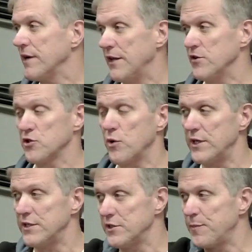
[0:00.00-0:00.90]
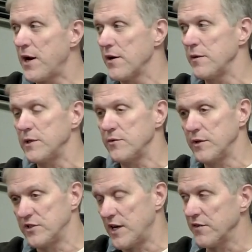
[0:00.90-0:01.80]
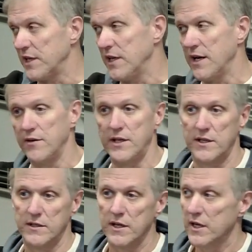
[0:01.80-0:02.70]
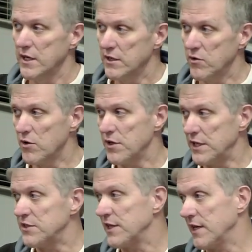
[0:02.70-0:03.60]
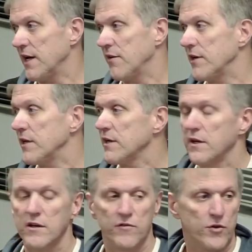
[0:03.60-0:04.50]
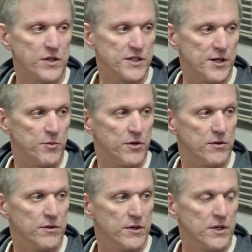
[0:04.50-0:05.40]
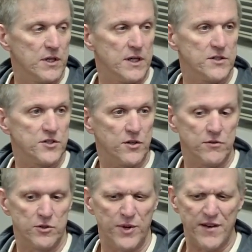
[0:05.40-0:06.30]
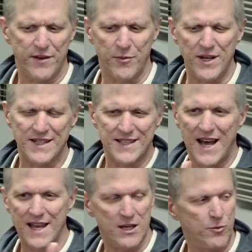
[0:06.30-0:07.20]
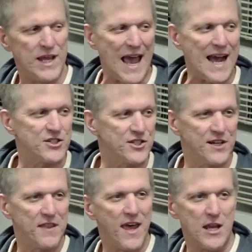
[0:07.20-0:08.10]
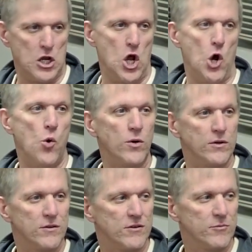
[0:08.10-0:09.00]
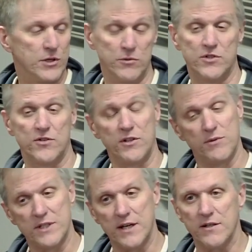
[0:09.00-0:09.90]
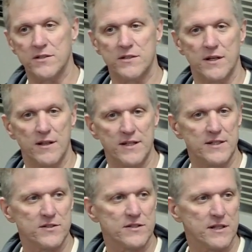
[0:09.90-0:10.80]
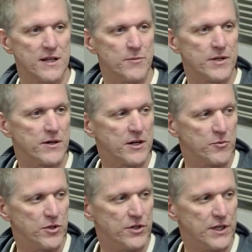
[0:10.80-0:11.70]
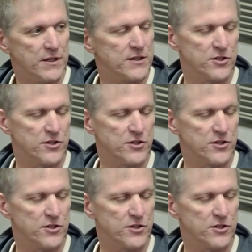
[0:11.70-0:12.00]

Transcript: And there's quite a disparity between South King County and North and East King County, for example. And so can we action on that? No. But it certainly would tell us, it tells us a lot about our community.